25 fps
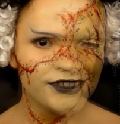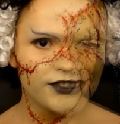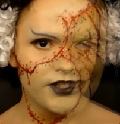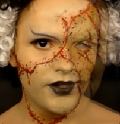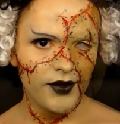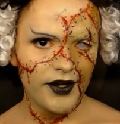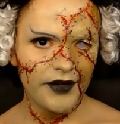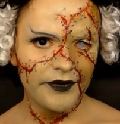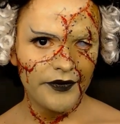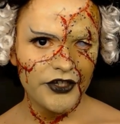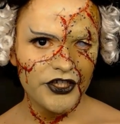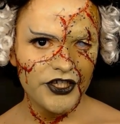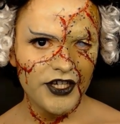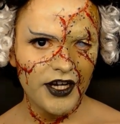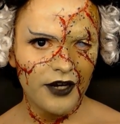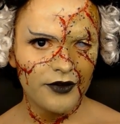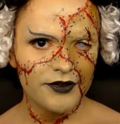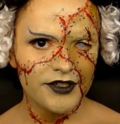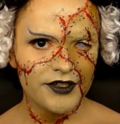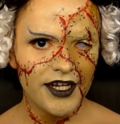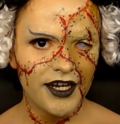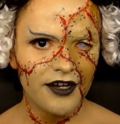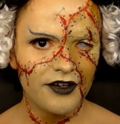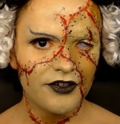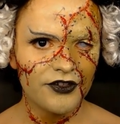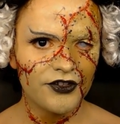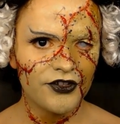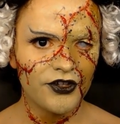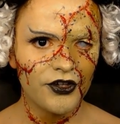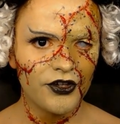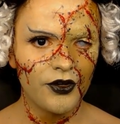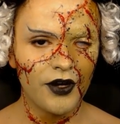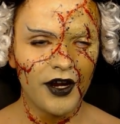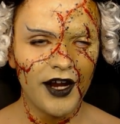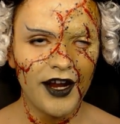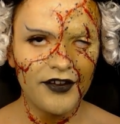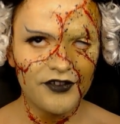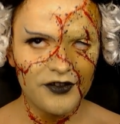I also have a shout out
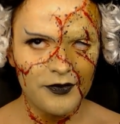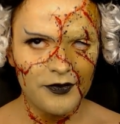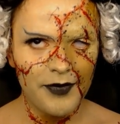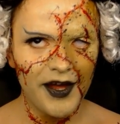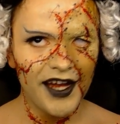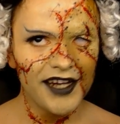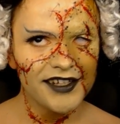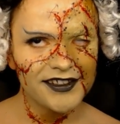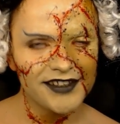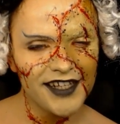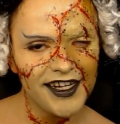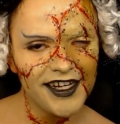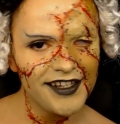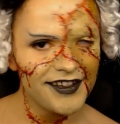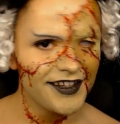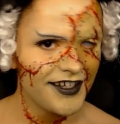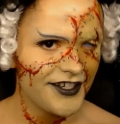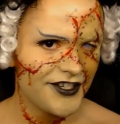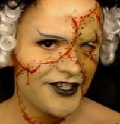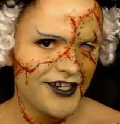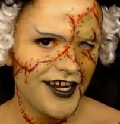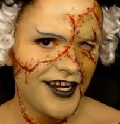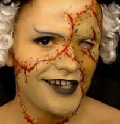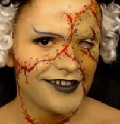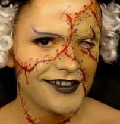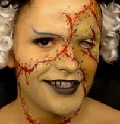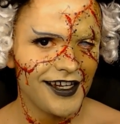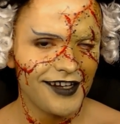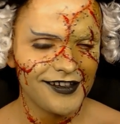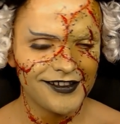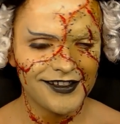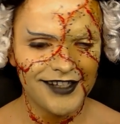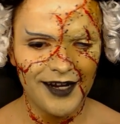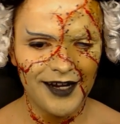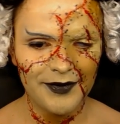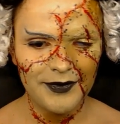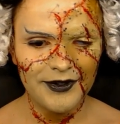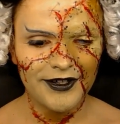to, I have to backdate these shout
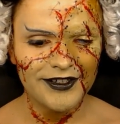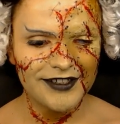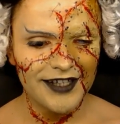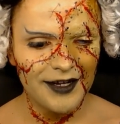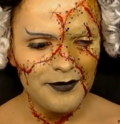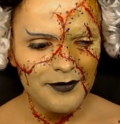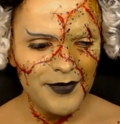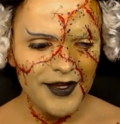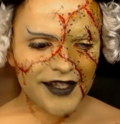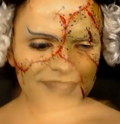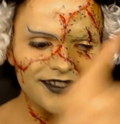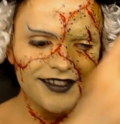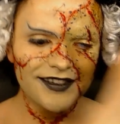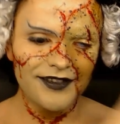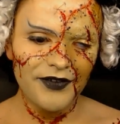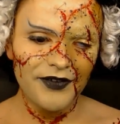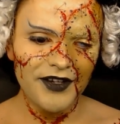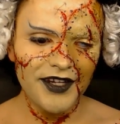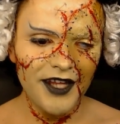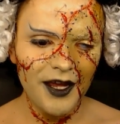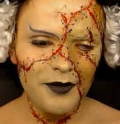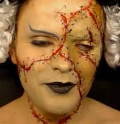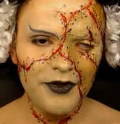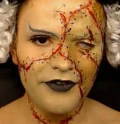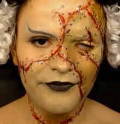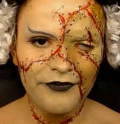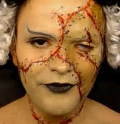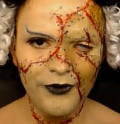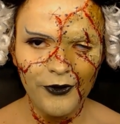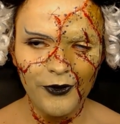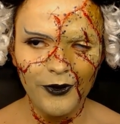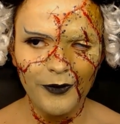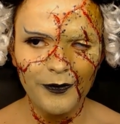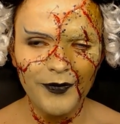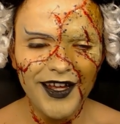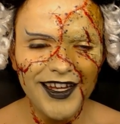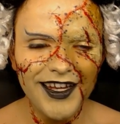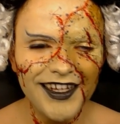outs now because I missed the video
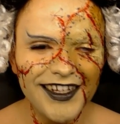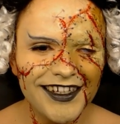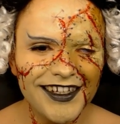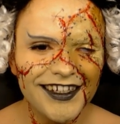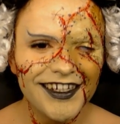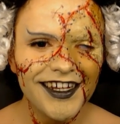before,